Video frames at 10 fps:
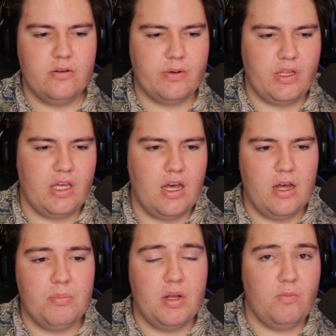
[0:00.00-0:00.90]
really,
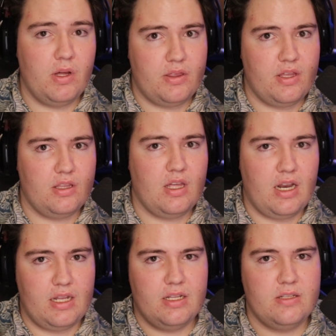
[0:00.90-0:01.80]
but one thing
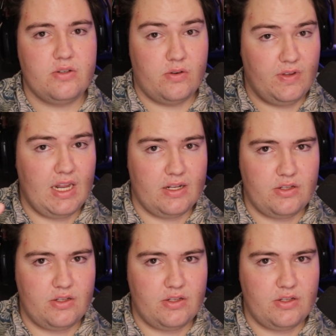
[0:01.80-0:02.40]
that I did sort of get